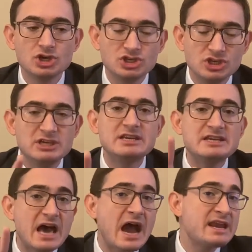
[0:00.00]
You need
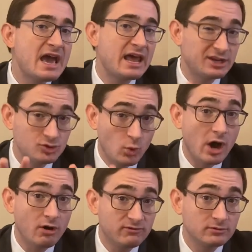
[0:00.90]
9 out of
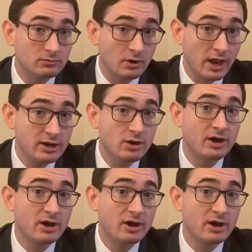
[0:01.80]
12 right?